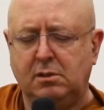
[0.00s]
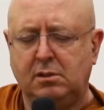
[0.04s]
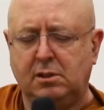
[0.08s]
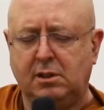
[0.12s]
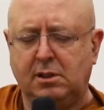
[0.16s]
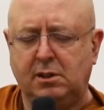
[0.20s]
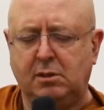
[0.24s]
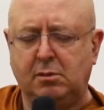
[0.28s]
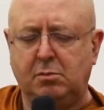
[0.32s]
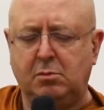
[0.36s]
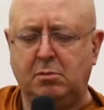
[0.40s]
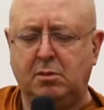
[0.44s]

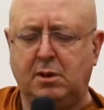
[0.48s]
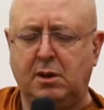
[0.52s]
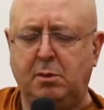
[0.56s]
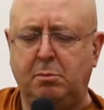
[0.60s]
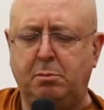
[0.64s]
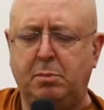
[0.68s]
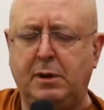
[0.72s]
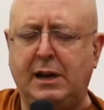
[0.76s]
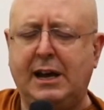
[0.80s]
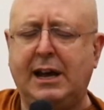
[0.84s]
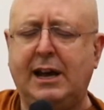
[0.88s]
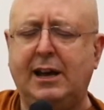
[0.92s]
then my
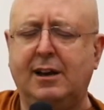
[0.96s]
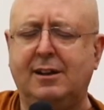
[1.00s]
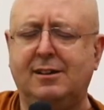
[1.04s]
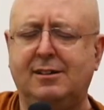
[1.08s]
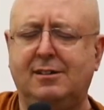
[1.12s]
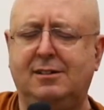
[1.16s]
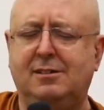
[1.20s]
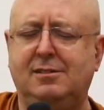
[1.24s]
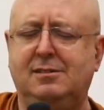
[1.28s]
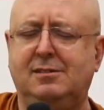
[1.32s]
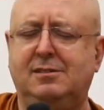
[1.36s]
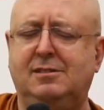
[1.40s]
back,
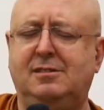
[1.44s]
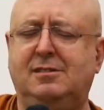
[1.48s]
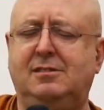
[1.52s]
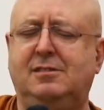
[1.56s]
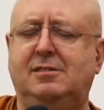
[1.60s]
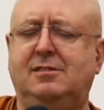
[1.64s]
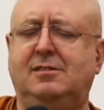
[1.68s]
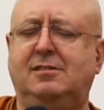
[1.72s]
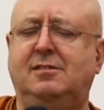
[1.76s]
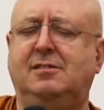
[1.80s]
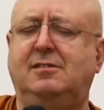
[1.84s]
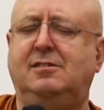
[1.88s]

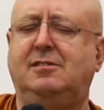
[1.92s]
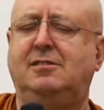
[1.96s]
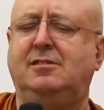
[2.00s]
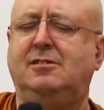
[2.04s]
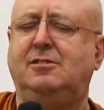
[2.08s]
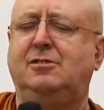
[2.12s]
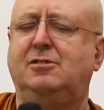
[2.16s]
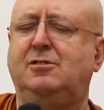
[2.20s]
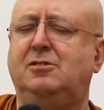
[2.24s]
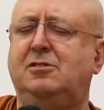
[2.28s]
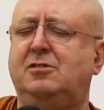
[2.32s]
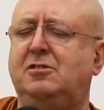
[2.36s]

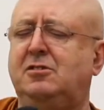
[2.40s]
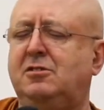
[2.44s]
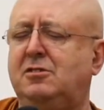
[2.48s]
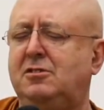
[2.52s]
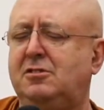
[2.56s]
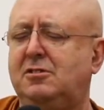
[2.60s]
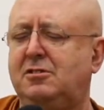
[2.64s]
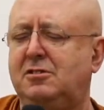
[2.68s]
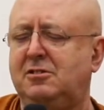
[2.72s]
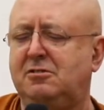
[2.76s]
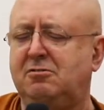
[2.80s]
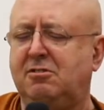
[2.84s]

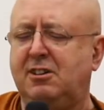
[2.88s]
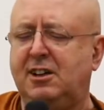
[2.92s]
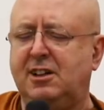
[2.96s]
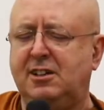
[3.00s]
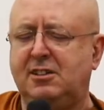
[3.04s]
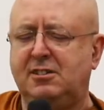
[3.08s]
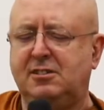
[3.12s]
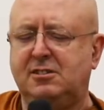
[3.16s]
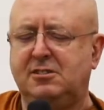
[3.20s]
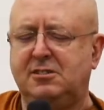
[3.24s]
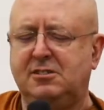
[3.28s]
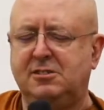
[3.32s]
good
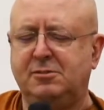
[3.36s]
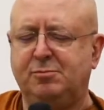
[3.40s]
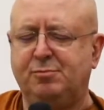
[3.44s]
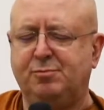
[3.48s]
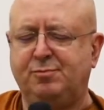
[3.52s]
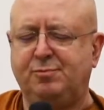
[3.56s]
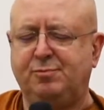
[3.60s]
stretch,